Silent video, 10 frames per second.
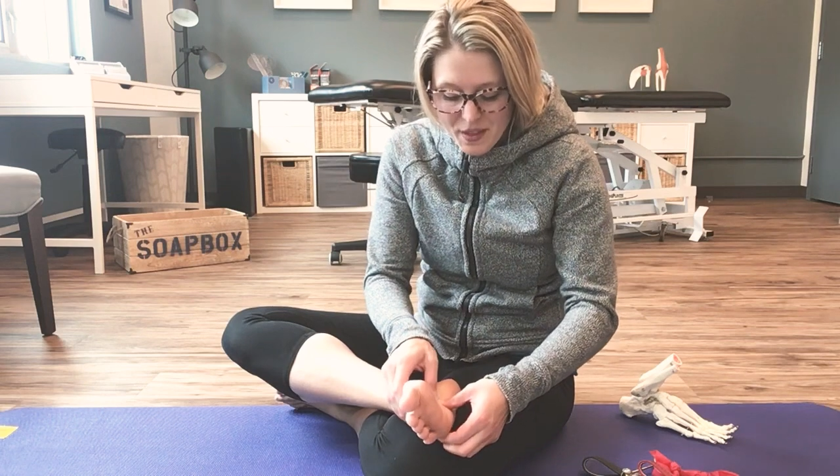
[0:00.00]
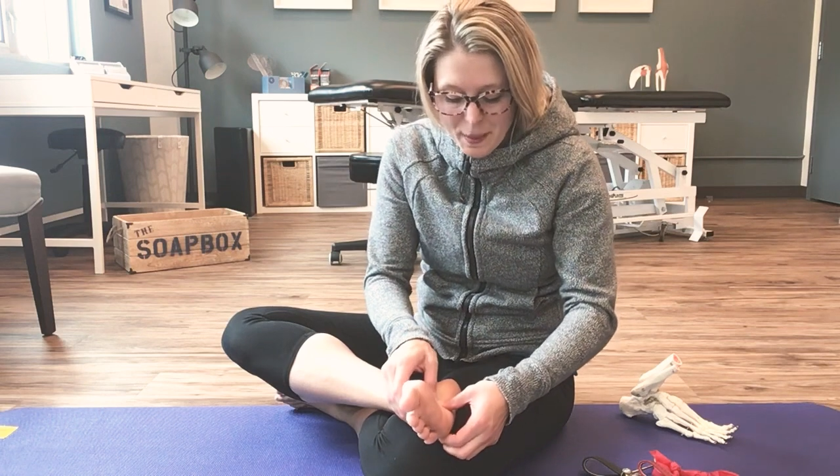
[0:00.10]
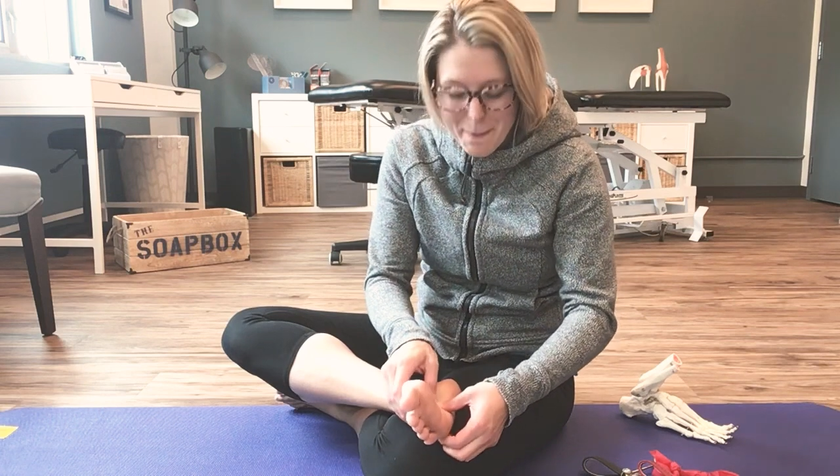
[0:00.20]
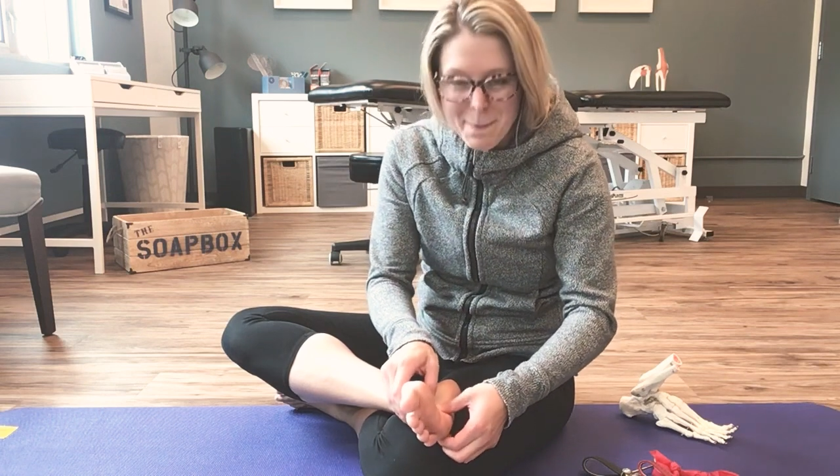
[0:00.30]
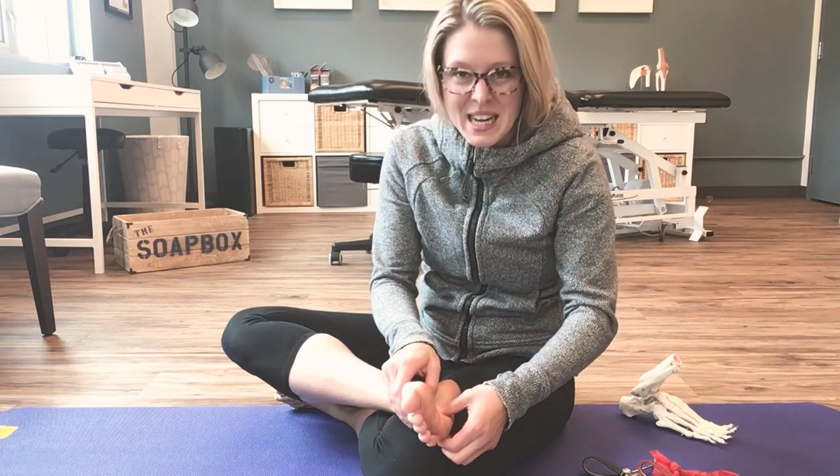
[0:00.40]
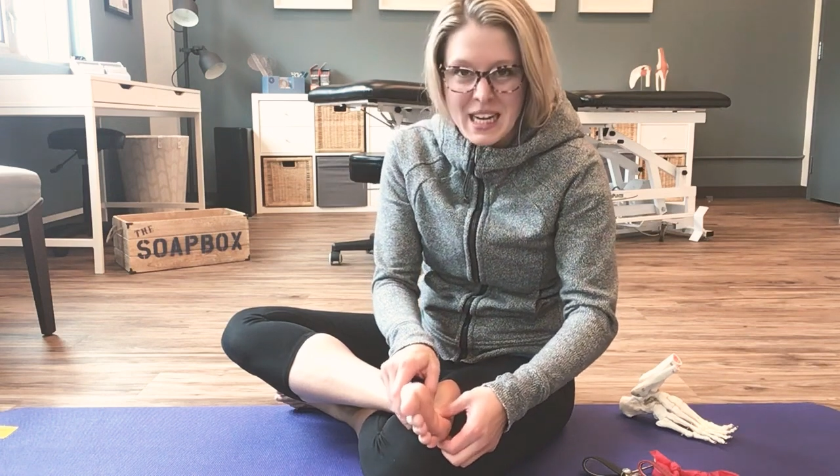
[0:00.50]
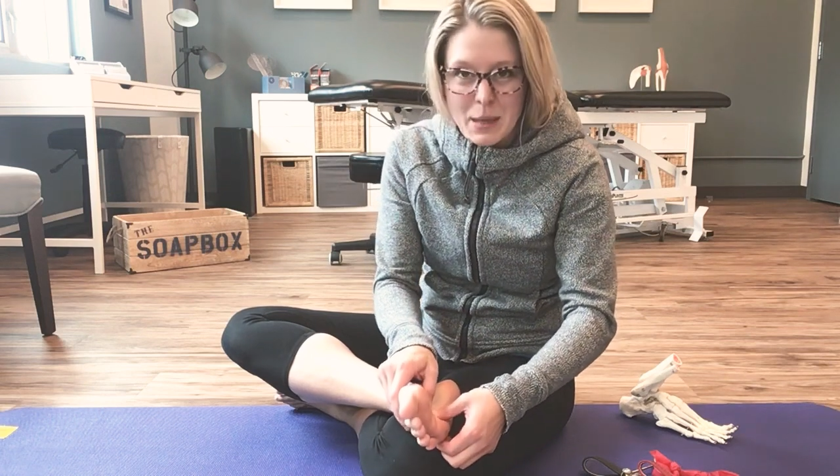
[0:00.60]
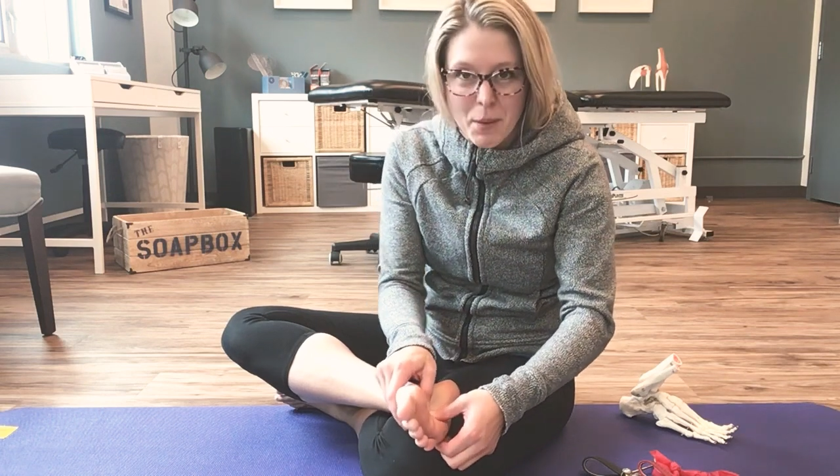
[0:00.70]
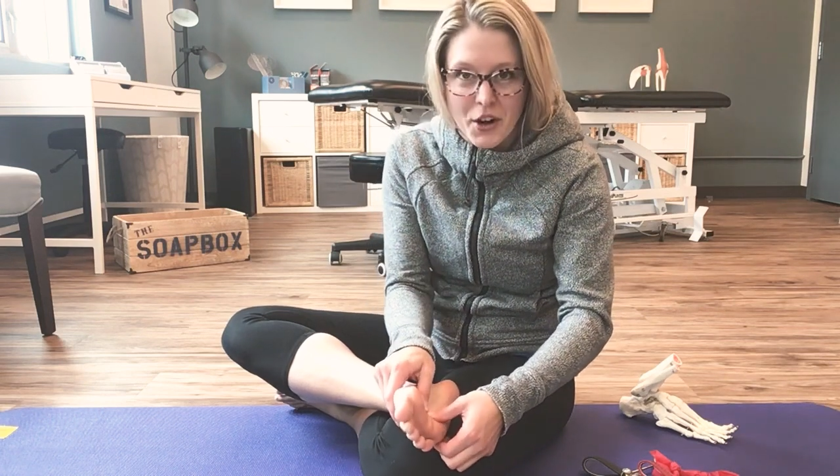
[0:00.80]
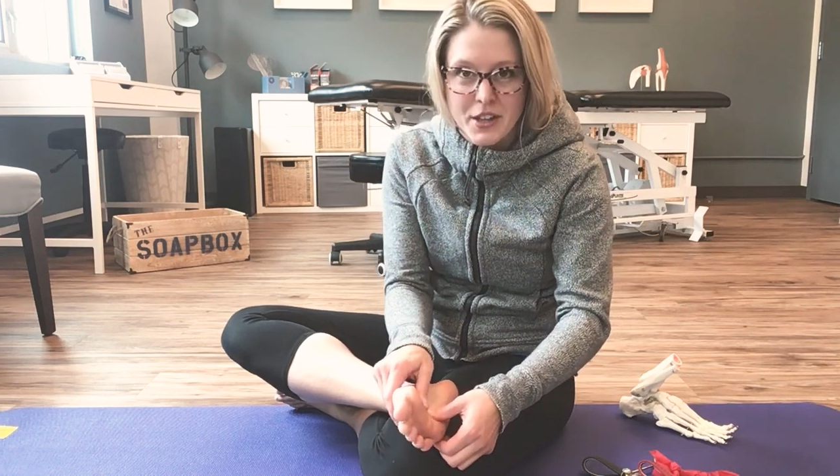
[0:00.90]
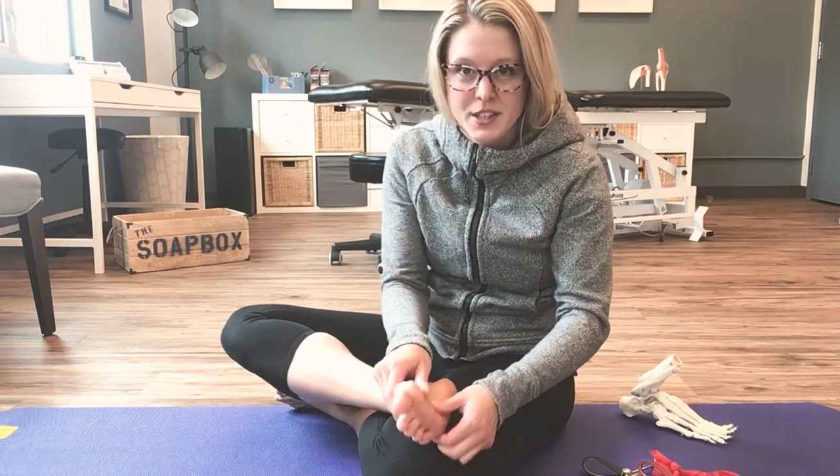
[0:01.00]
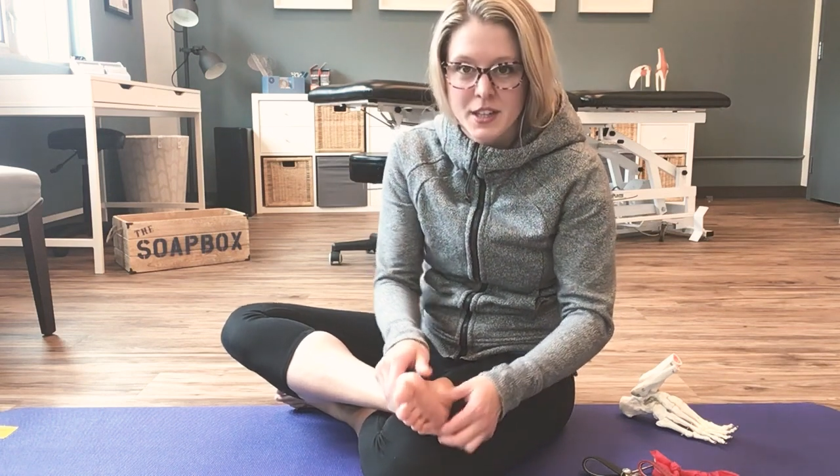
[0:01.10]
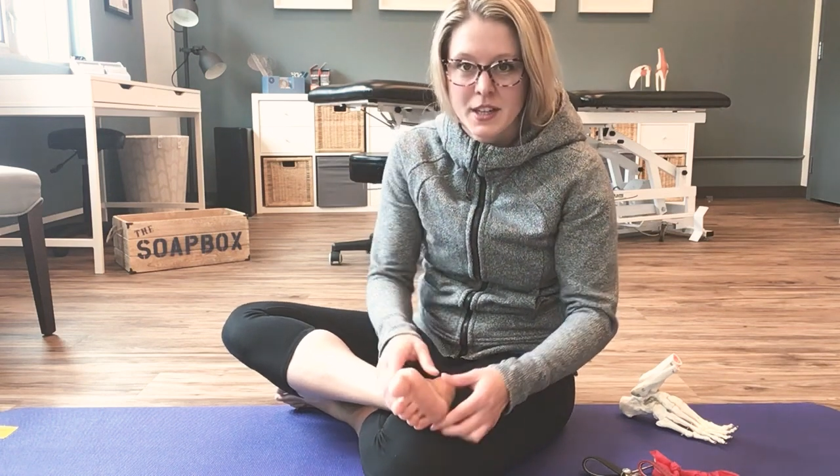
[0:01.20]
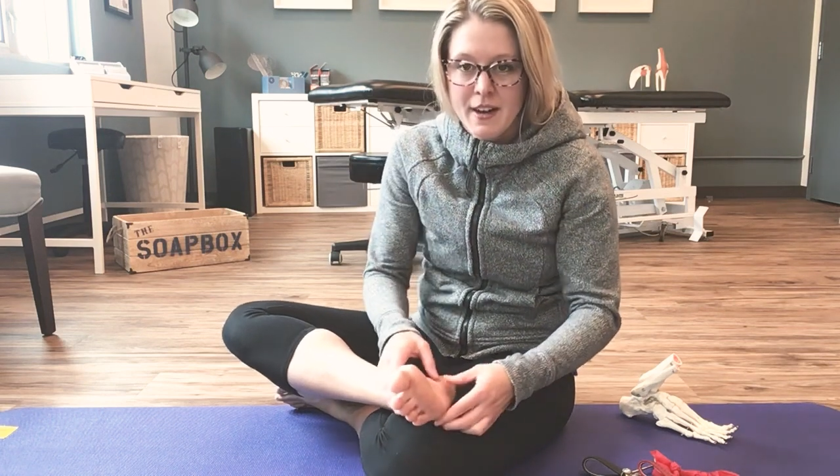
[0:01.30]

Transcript: the meaty part.